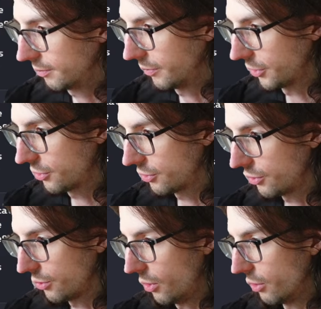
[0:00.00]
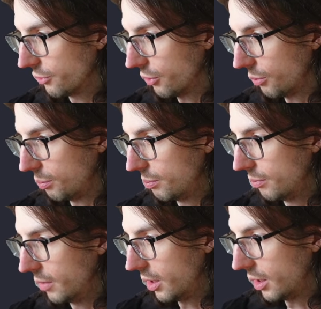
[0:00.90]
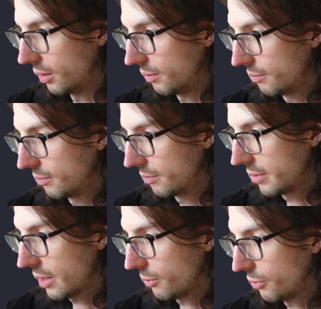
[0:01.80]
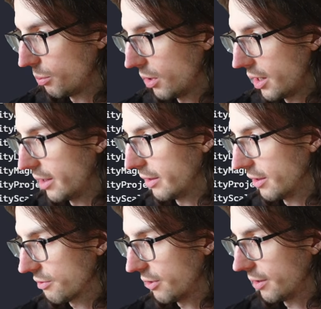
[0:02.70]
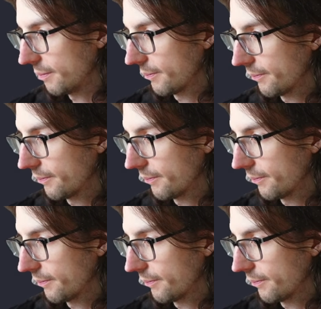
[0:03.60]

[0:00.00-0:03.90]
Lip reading: Let's just do also, yeah, we'll do blind. That's fine.